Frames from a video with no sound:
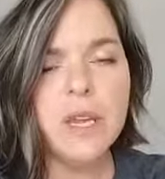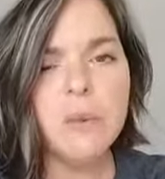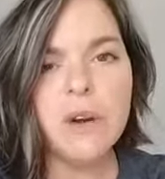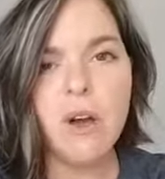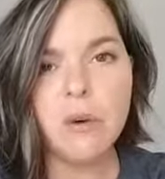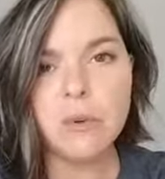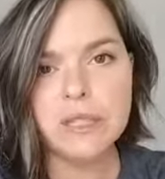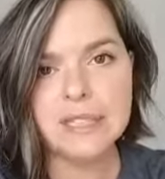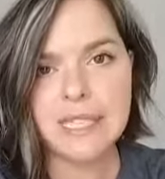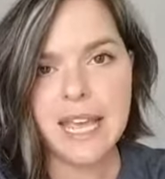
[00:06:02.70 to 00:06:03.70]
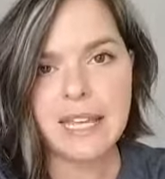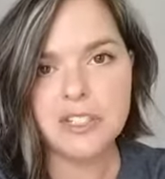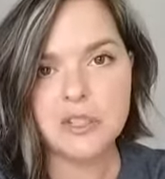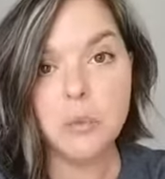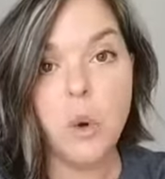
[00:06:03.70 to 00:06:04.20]
would all really take
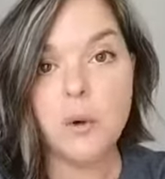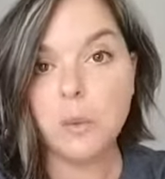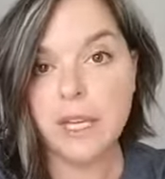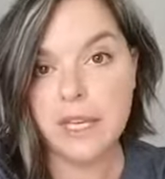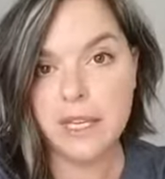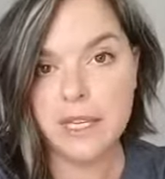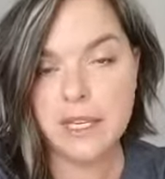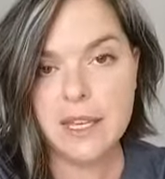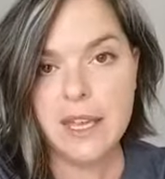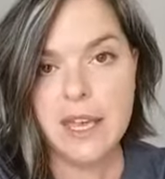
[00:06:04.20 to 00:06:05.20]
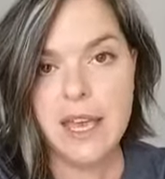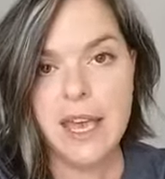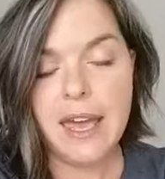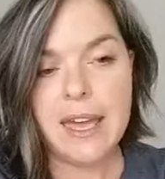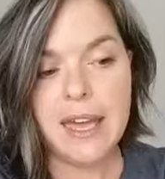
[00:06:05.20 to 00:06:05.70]
just 1 week
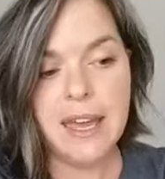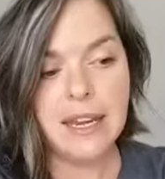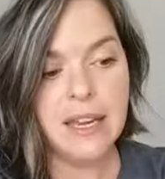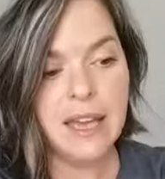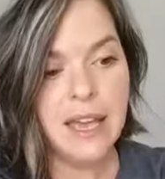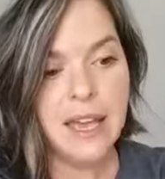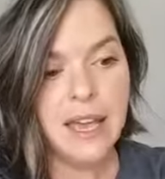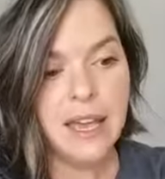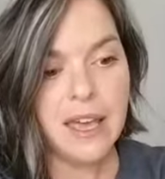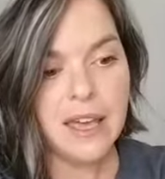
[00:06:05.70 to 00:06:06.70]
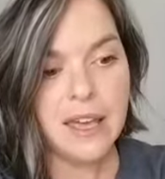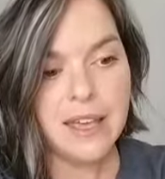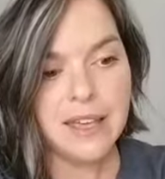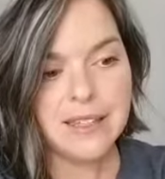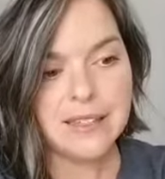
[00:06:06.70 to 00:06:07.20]
and,
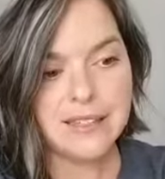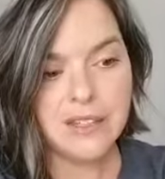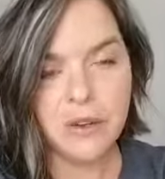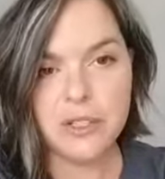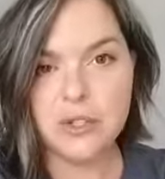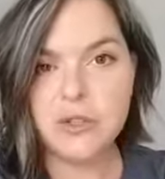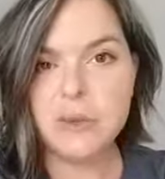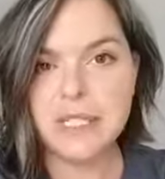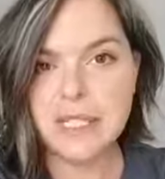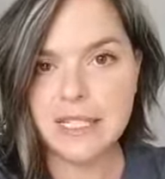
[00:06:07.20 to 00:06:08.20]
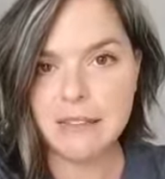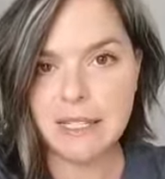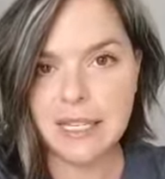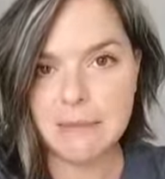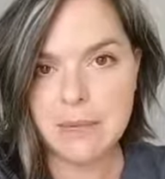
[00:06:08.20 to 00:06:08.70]
as soon as we sit down
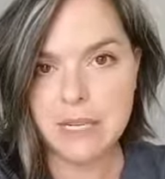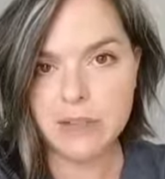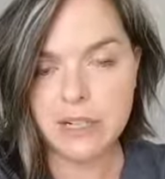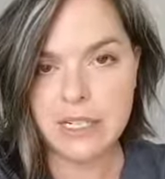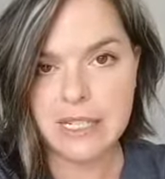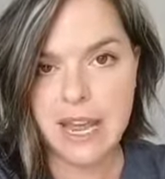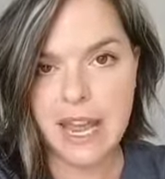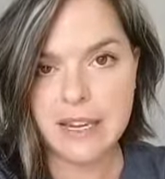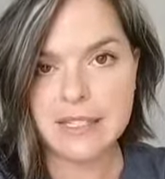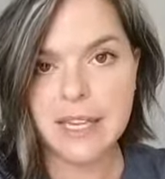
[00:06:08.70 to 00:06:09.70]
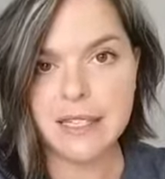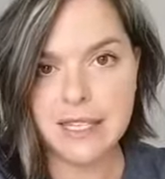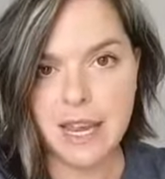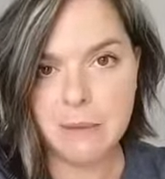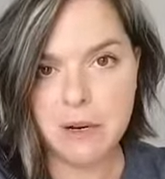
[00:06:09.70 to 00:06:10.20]
to eat a meal or a snack, set a
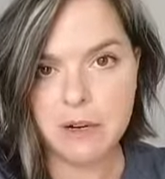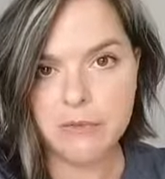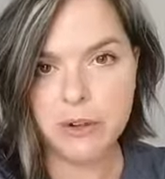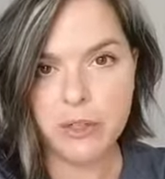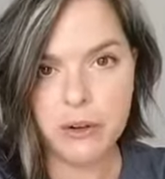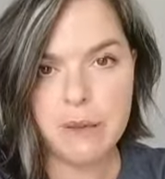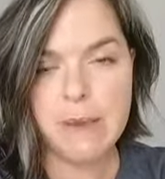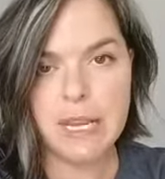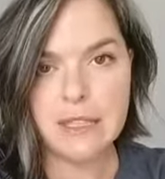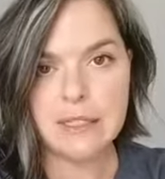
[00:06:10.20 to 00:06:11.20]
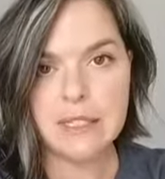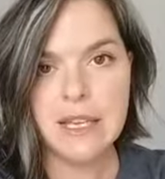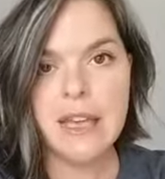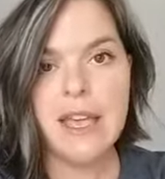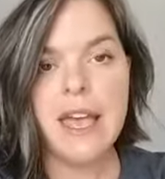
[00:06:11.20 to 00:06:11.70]
timer for 30 minutes.
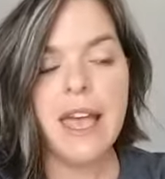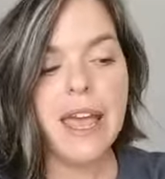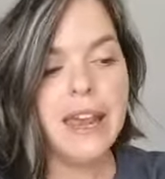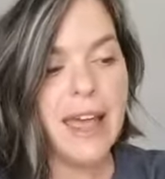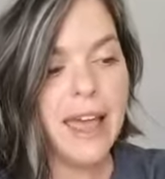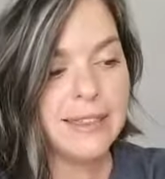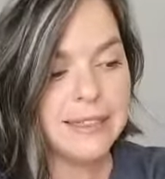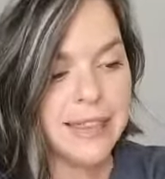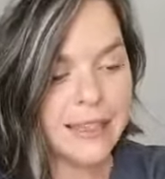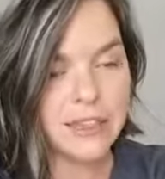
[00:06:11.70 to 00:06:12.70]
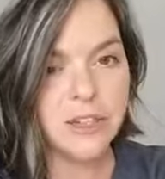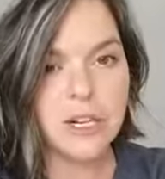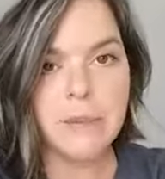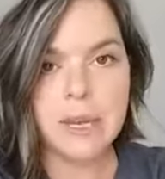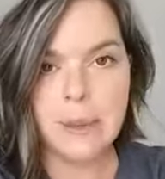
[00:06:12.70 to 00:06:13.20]
And at that
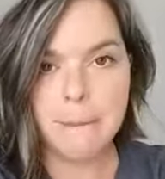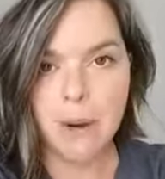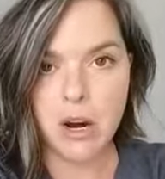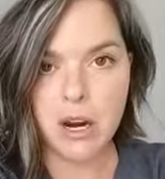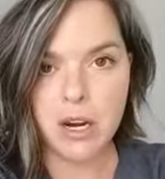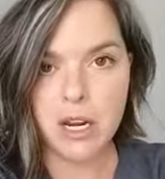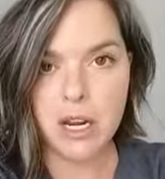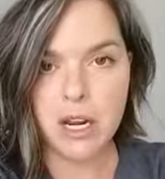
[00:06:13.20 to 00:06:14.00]
30-minute mark,